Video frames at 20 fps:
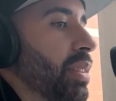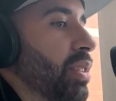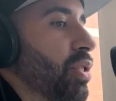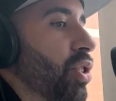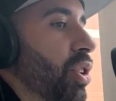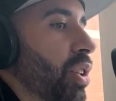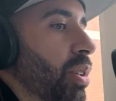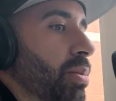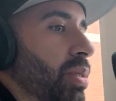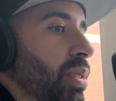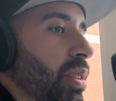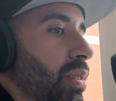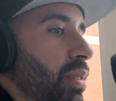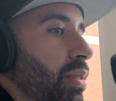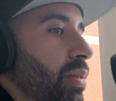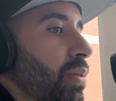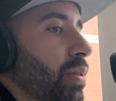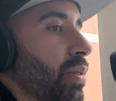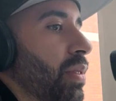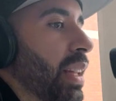in terms
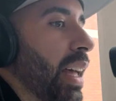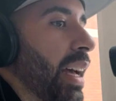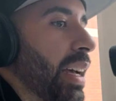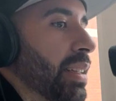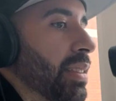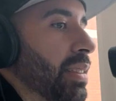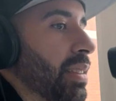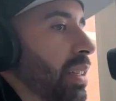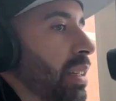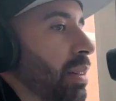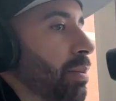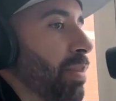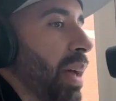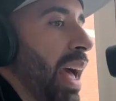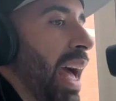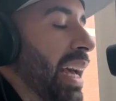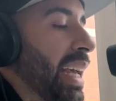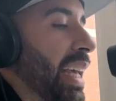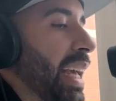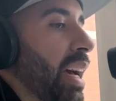of legacy,
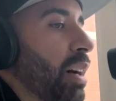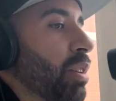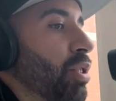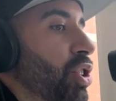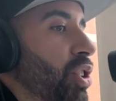Pacquiao